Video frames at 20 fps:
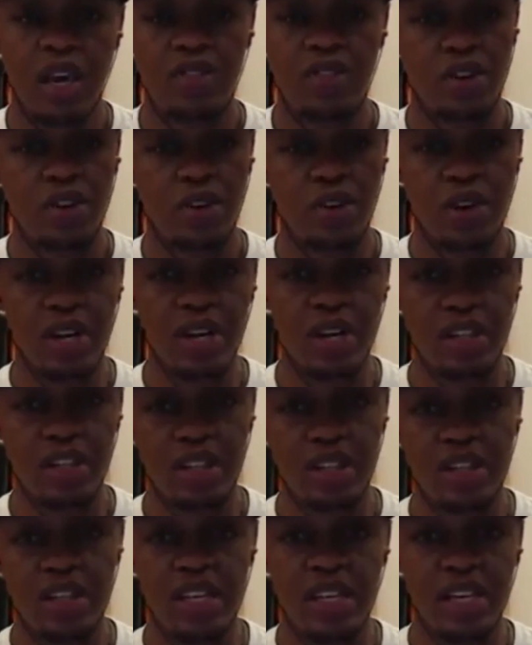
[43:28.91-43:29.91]
If you're already in the
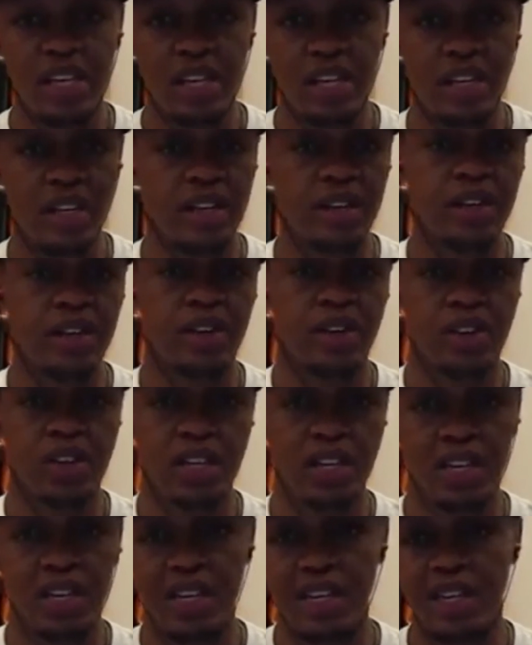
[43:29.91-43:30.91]
league, good
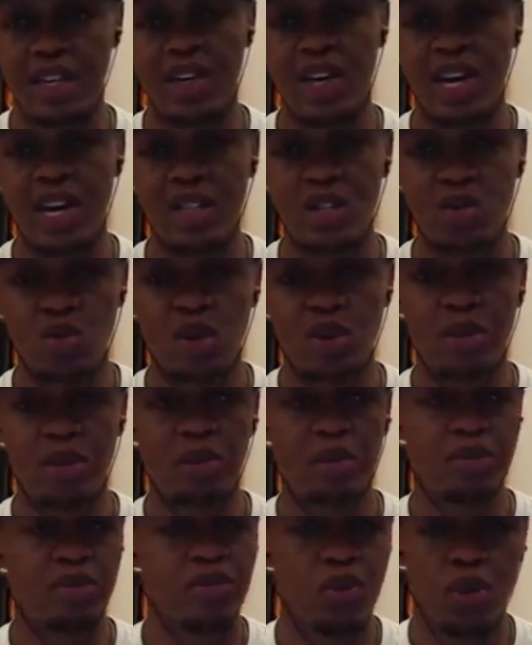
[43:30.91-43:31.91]
luck getting your ass whipped.
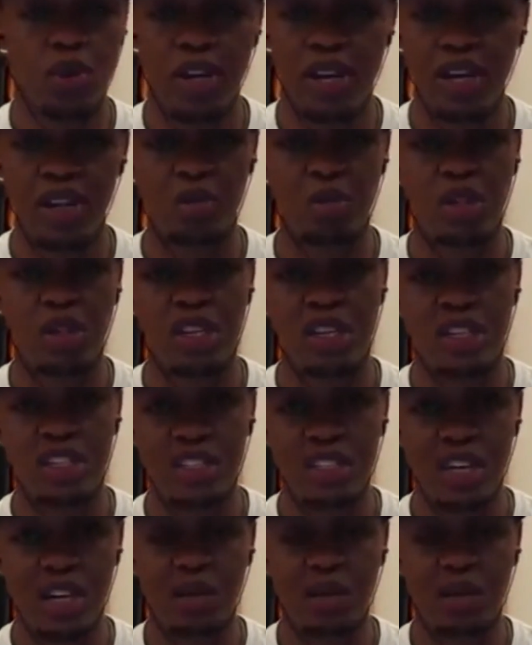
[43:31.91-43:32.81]
I'm in 48th place.